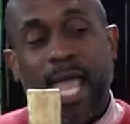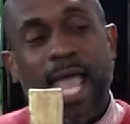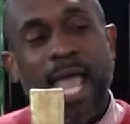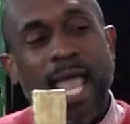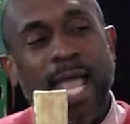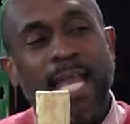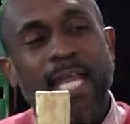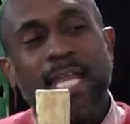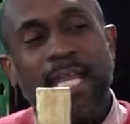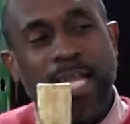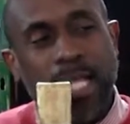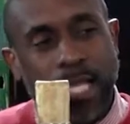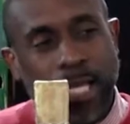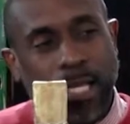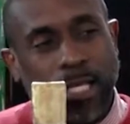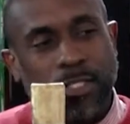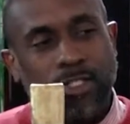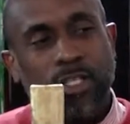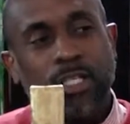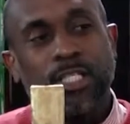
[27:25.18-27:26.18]

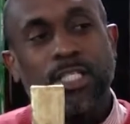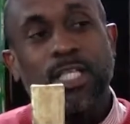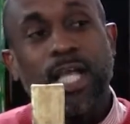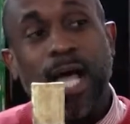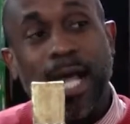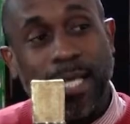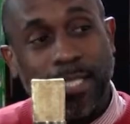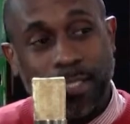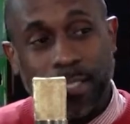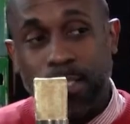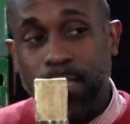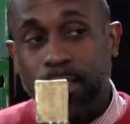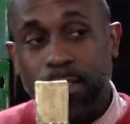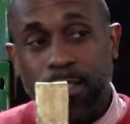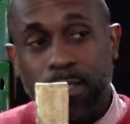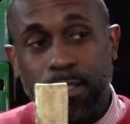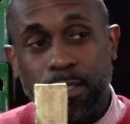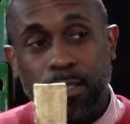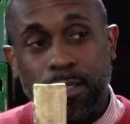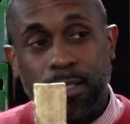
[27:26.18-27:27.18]
any society
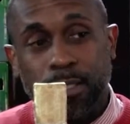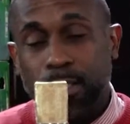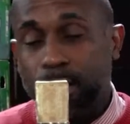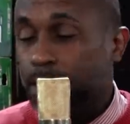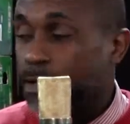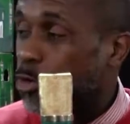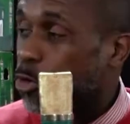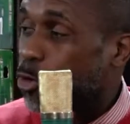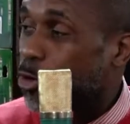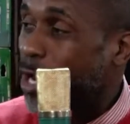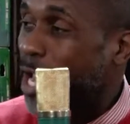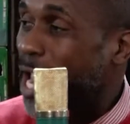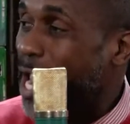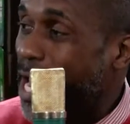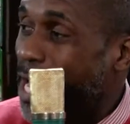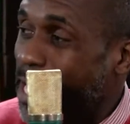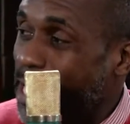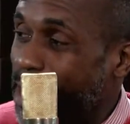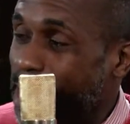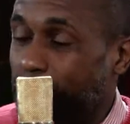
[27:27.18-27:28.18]
or
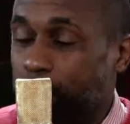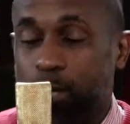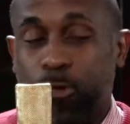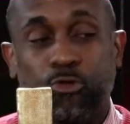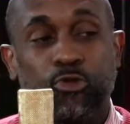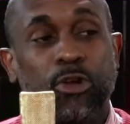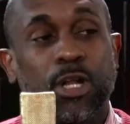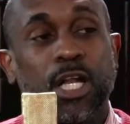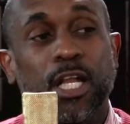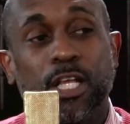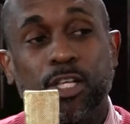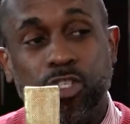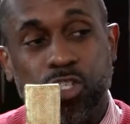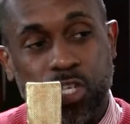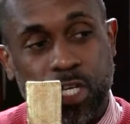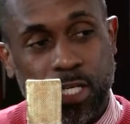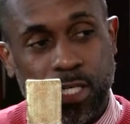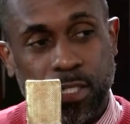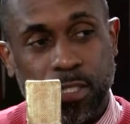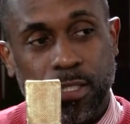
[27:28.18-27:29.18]
any
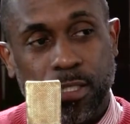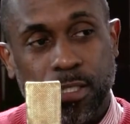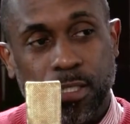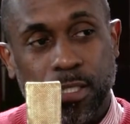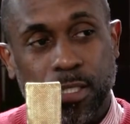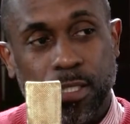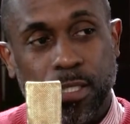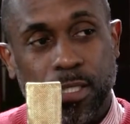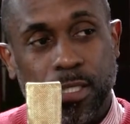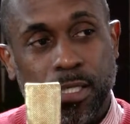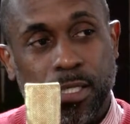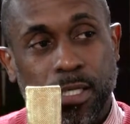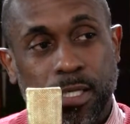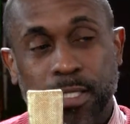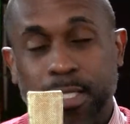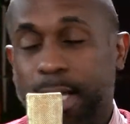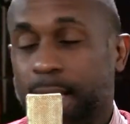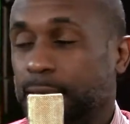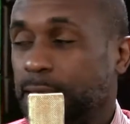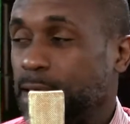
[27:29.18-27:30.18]
religion
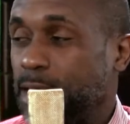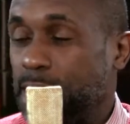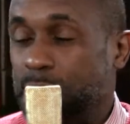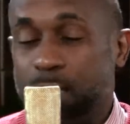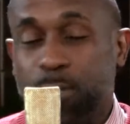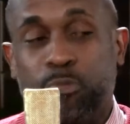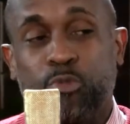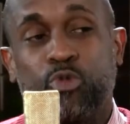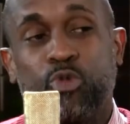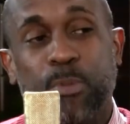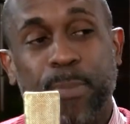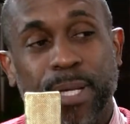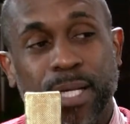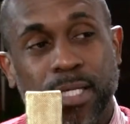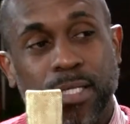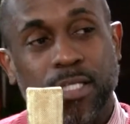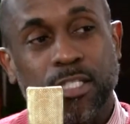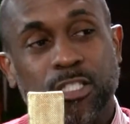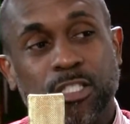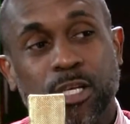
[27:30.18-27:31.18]
that keep women
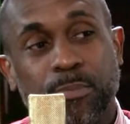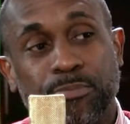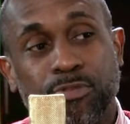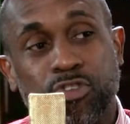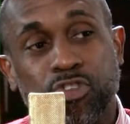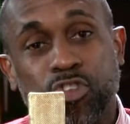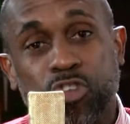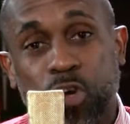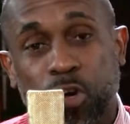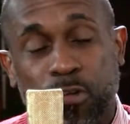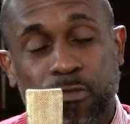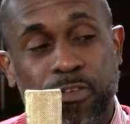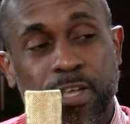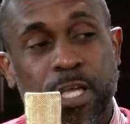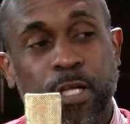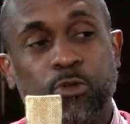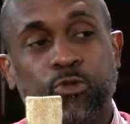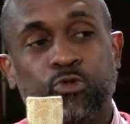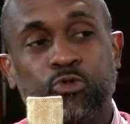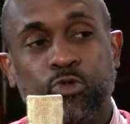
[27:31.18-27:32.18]
in a
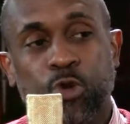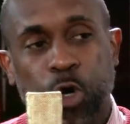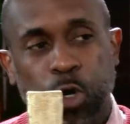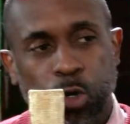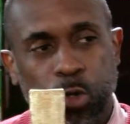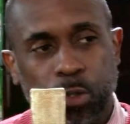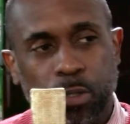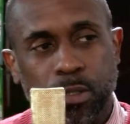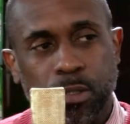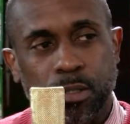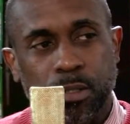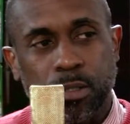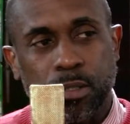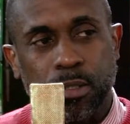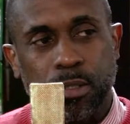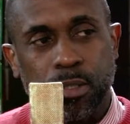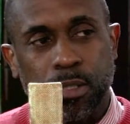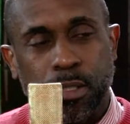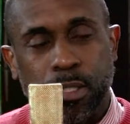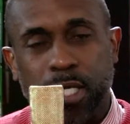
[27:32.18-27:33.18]
subservient role
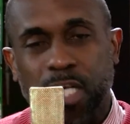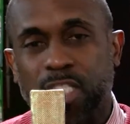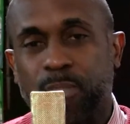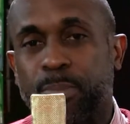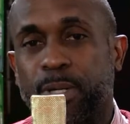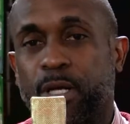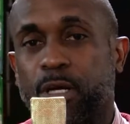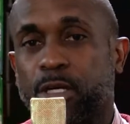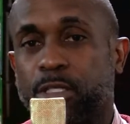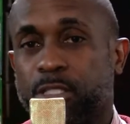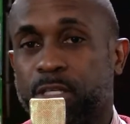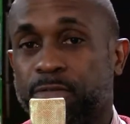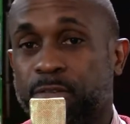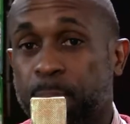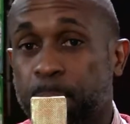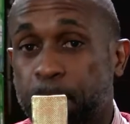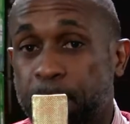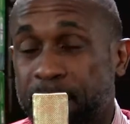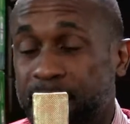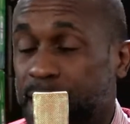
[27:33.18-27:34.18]
is because of a
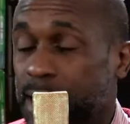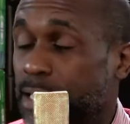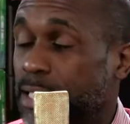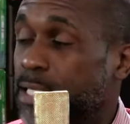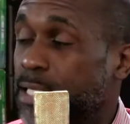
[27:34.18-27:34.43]
male